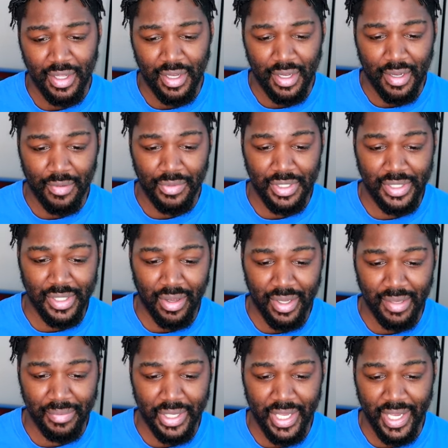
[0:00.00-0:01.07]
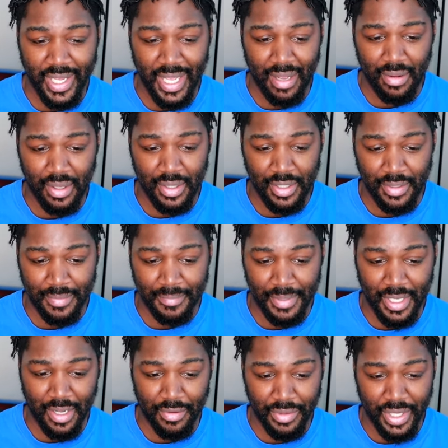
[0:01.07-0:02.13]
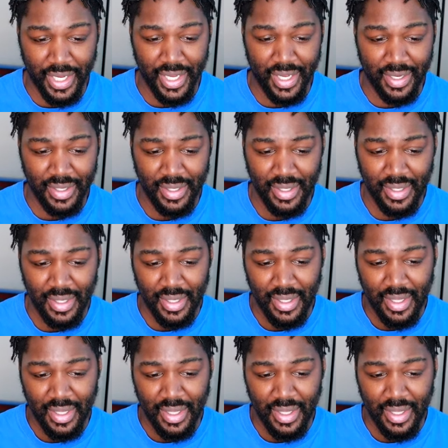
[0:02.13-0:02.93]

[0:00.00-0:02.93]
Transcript: Uh, we saw him kick out um, Conan,